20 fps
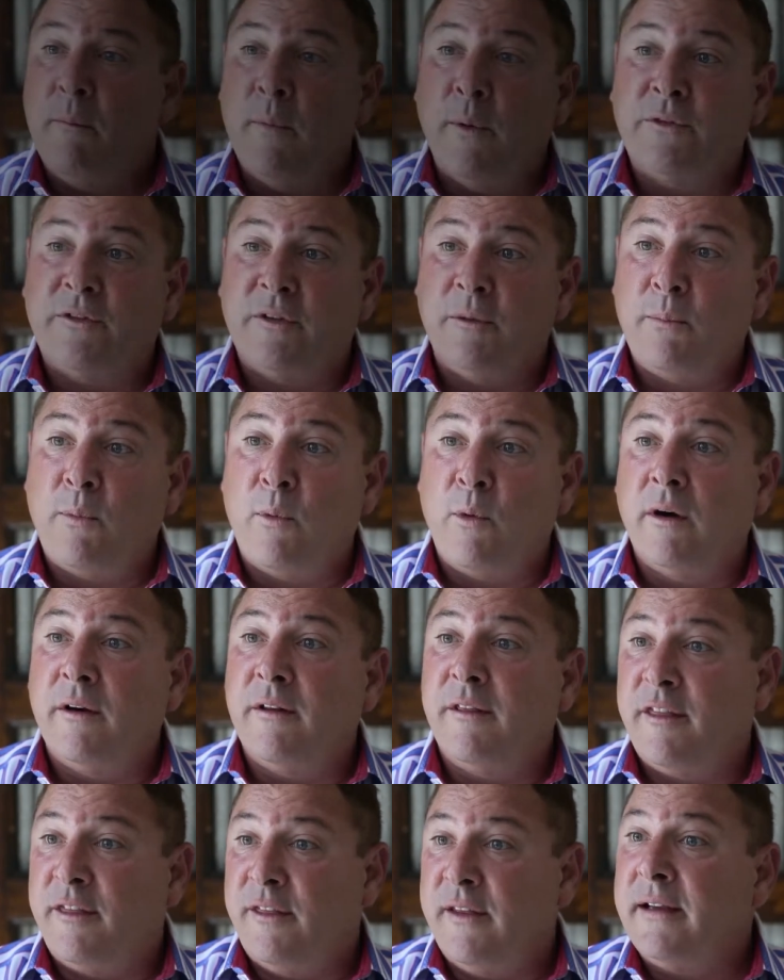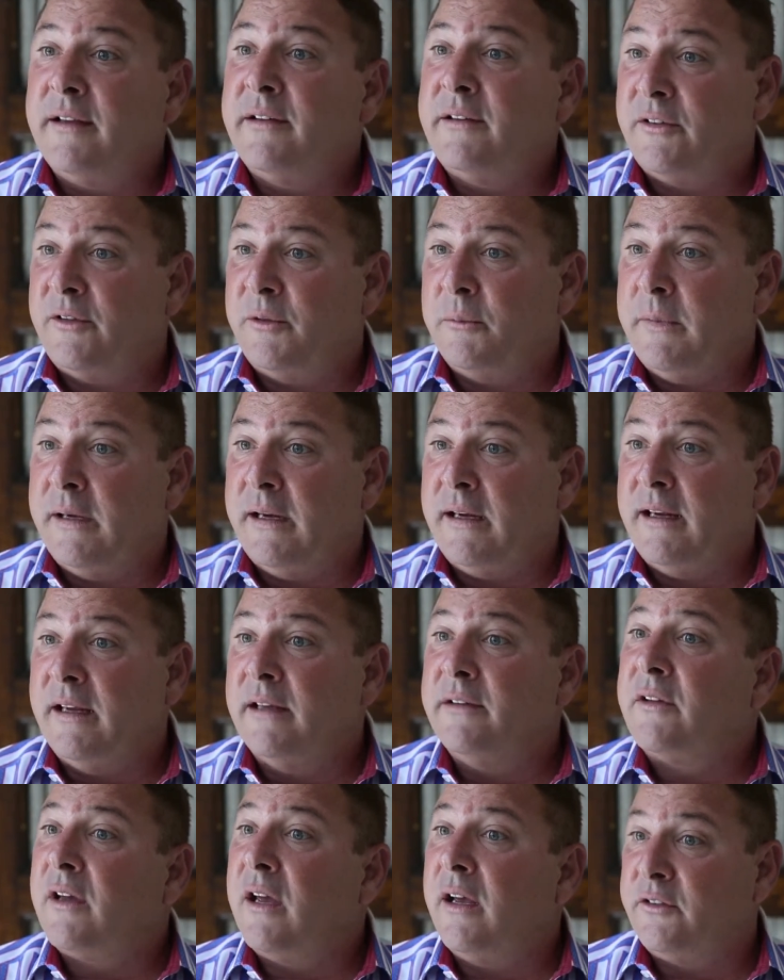the most important things to me
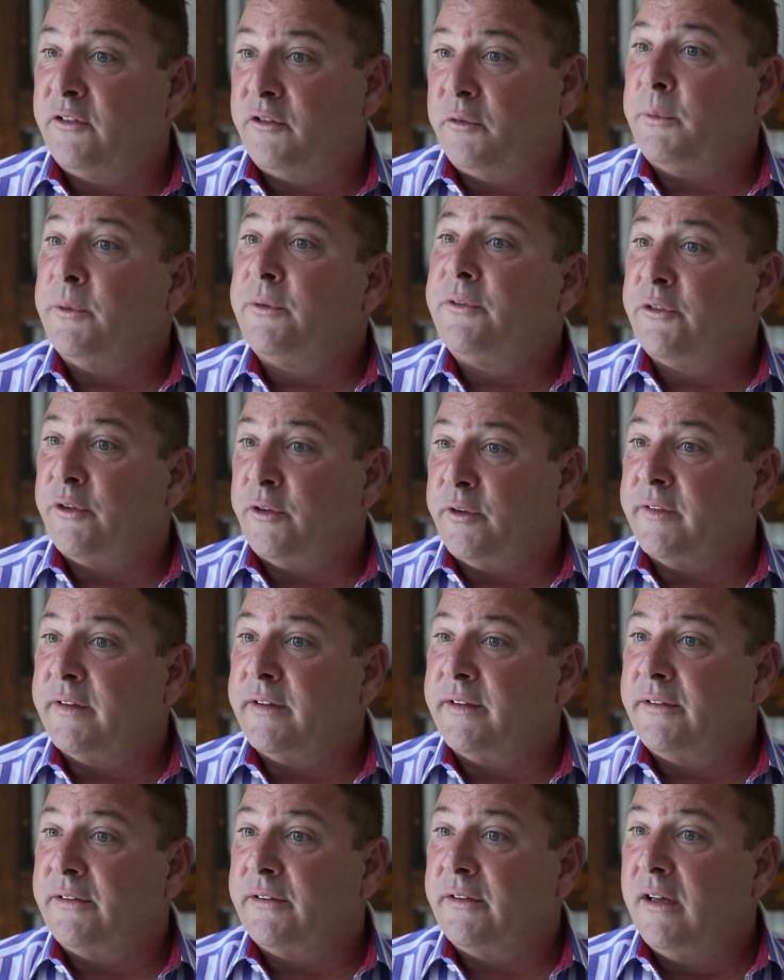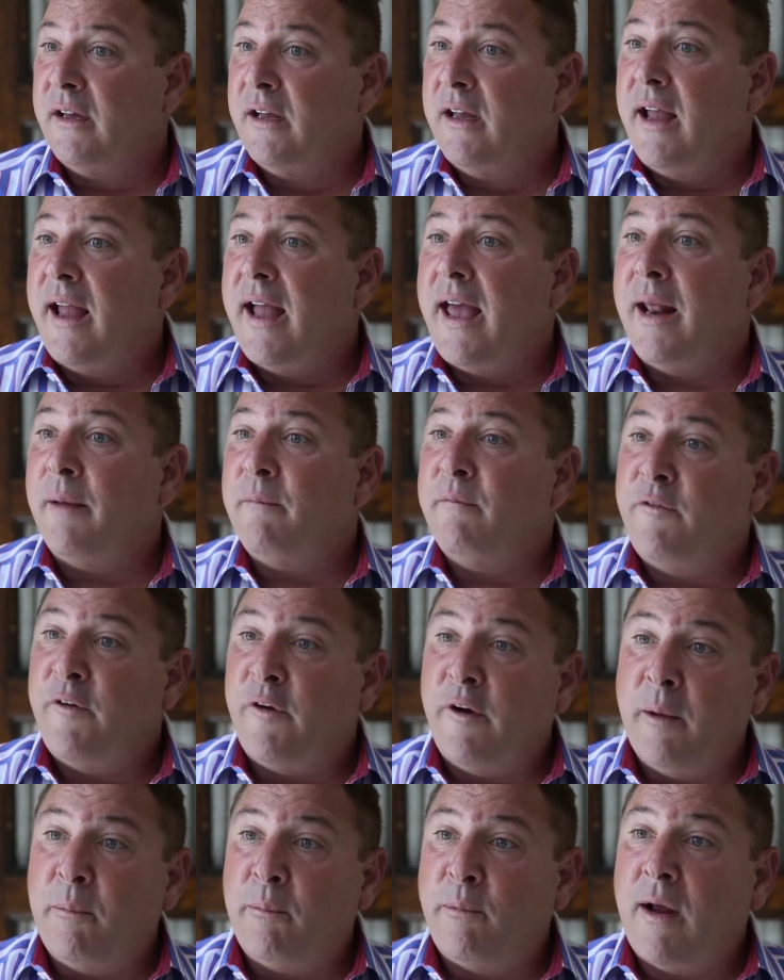is customer service. And I'm
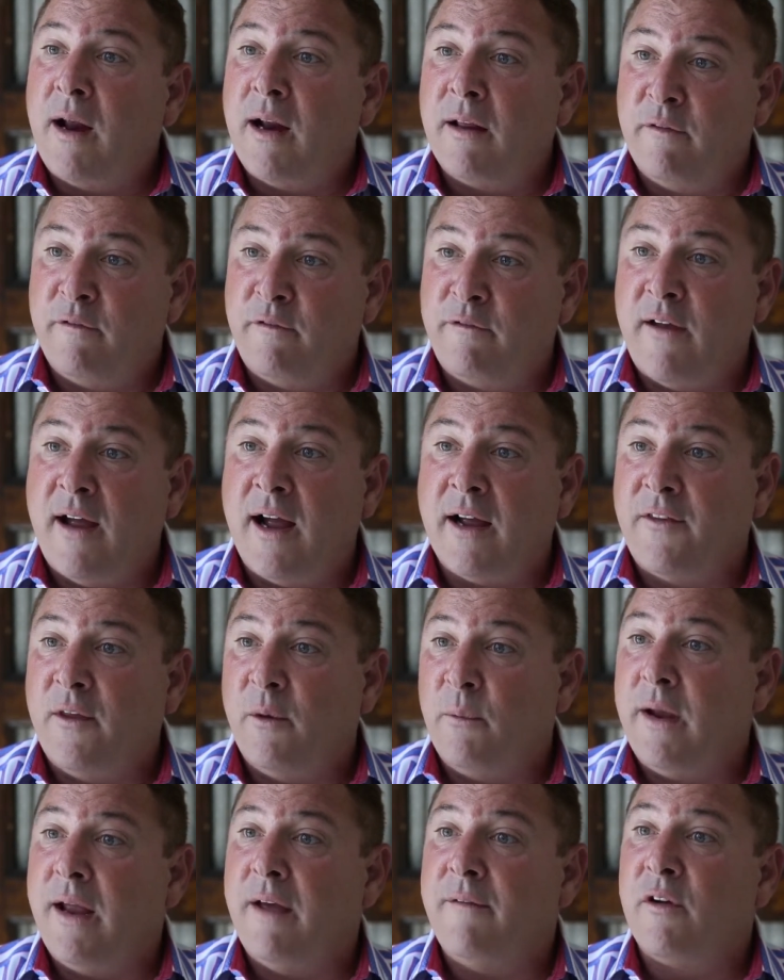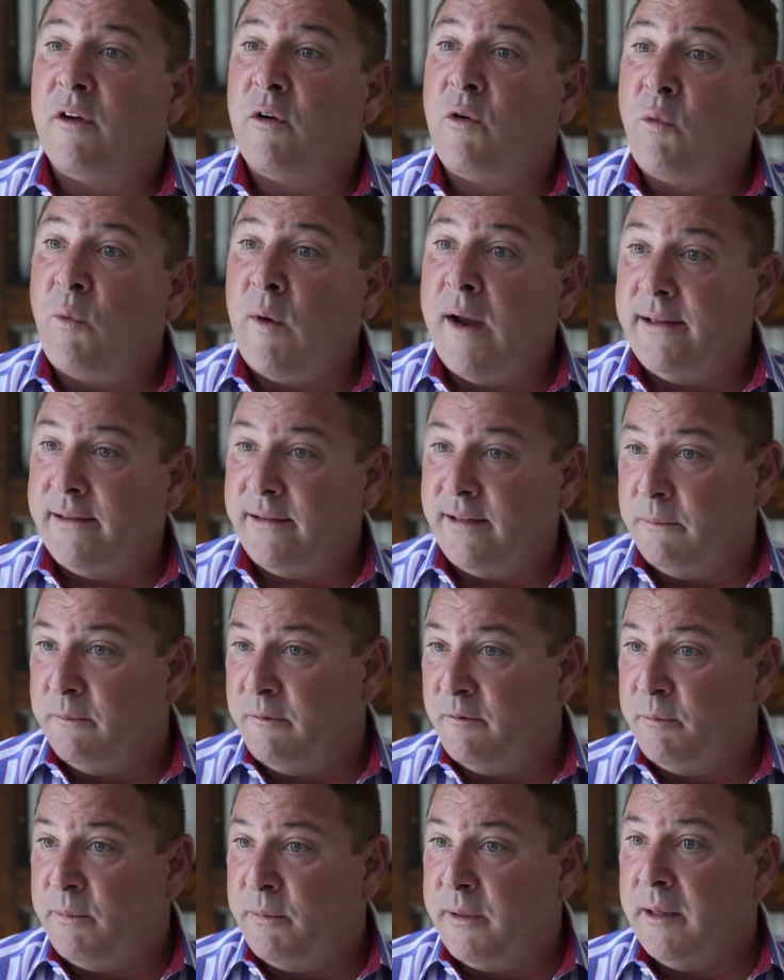very proud of the fact that we have a great team
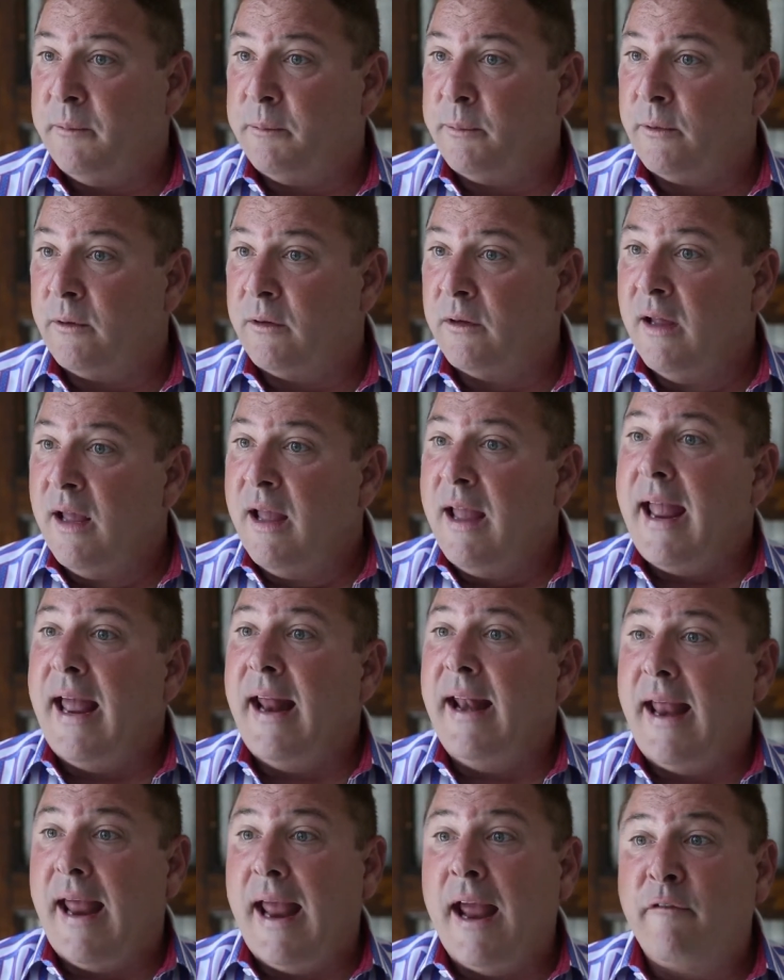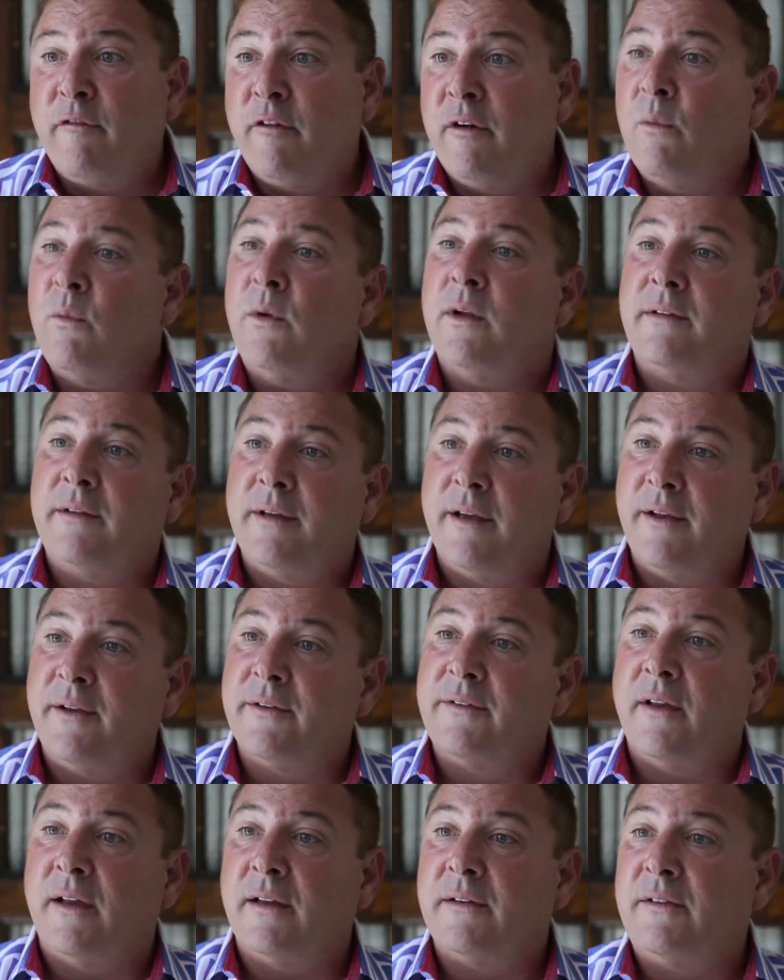of people, and everyone
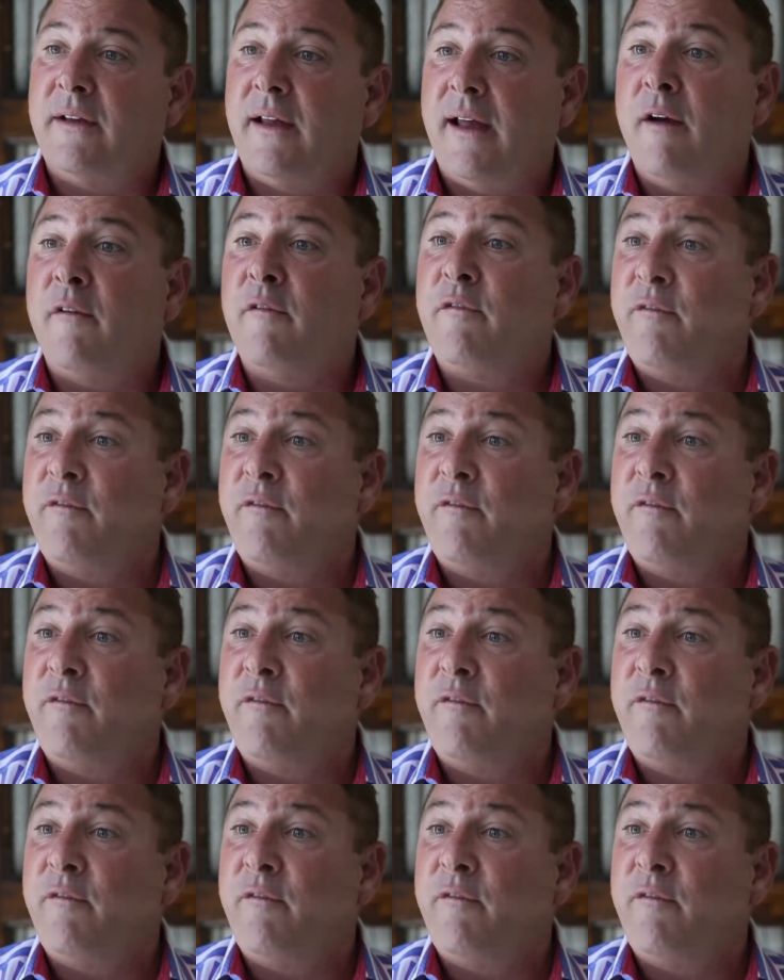tells us how